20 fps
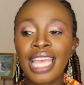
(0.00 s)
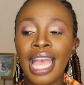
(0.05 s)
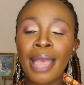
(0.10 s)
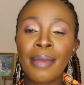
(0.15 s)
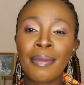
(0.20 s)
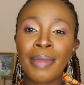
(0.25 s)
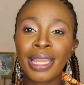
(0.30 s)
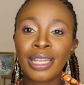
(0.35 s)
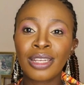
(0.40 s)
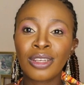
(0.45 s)

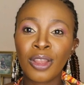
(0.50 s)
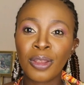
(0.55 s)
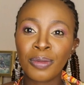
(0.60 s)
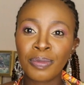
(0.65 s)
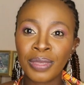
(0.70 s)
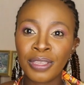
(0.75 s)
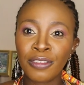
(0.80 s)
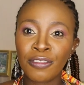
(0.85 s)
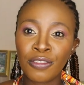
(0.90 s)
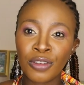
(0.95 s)
I might
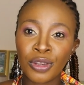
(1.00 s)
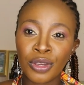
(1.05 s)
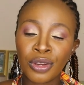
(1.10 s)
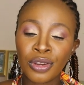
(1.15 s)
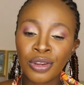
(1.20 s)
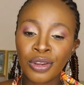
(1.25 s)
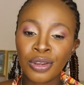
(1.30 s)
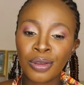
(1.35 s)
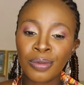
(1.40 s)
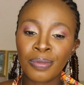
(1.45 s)
not be for
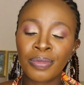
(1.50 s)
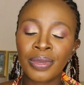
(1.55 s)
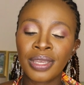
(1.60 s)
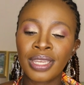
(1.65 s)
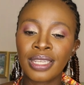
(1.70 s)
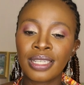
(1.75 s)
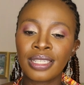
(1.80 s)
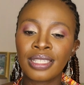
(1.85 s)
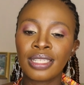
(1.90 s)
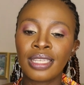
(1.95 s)
her,
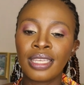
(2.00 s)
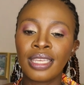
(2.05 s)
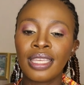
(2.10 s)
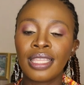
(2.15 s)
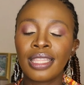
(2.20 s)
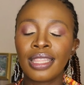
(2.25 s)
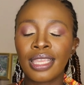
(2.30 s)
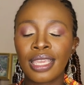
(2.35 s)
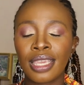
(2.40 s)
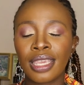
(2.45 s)
but
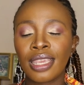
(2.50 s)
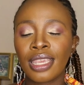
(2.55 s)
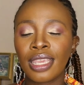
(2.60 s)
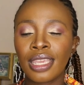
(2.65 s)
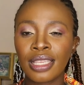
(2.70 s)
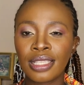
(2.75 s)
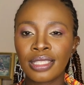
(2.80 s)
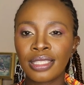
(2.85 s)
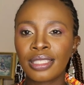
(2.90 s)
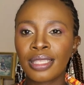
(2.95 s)
there
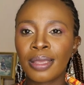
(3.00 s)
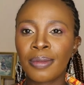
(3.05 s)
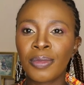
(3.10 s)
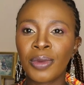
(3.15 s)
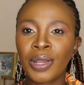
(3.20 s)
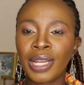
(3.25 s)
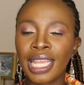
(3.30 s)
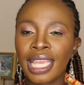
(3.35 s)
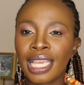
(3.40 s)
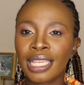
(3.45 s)
is
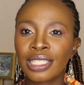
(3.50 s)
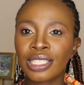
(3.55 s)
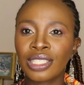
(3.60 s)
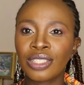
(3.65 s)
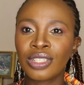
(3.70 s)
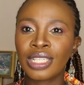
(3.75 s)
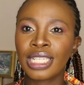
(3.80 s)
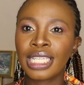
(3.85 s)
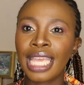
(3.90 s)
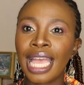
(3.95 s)
someone
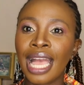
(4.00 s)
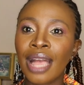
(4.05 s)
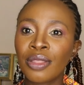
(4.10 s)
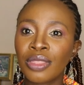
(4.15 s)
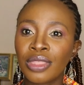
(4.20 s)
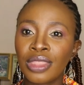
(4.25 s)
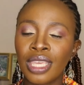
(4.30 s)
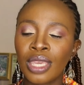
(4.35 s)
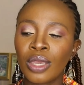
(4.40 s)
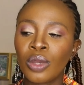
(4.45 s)
actually
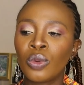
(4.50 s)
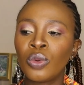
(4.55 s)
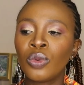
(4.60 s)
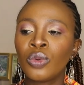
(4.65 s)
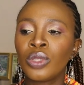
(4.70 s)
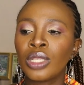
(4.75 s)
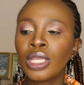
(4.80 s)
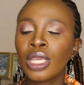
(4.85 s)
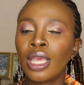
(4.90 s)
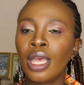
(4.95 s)
out there
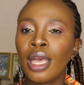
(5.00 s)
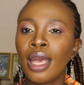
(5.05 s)
who'd